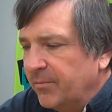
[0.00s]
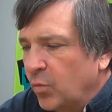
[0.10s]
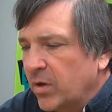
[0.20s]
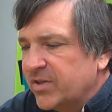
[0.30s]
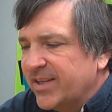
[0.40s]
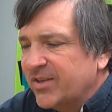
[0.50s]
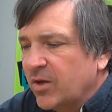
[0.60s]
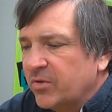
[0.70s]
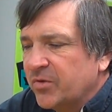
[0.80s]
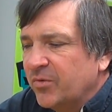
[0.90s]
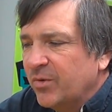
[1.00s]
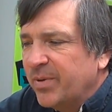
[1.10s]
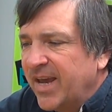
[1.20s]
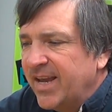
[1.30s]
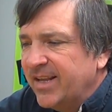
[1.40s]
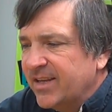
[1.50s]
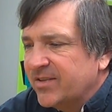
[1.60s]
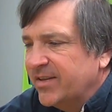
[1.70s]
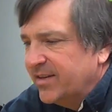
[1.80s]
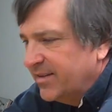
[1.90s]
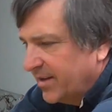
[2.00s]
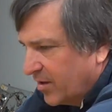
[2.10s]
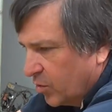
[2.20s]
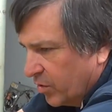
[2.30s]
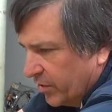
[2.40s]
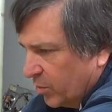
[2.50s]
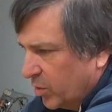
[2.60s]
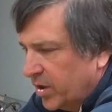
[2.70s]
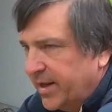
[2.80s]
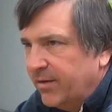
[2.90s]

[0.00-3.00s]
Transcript: Once it soaks through the paint, gets into the core of the wood,